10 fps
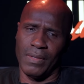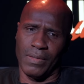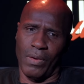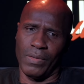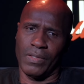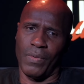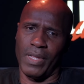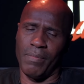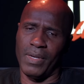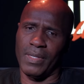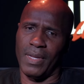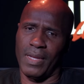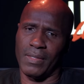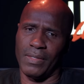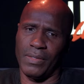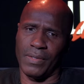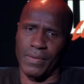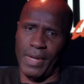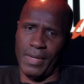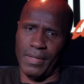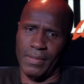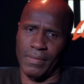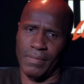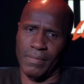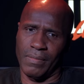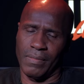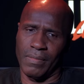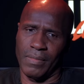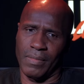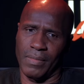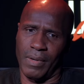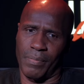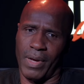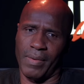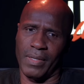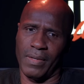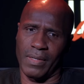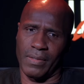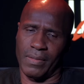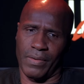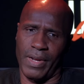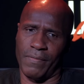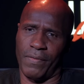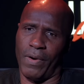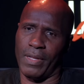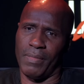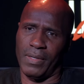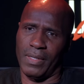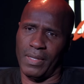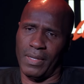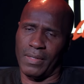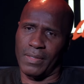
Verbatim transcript: Those twenty millionaires that you created are probably going to create forty millionaires.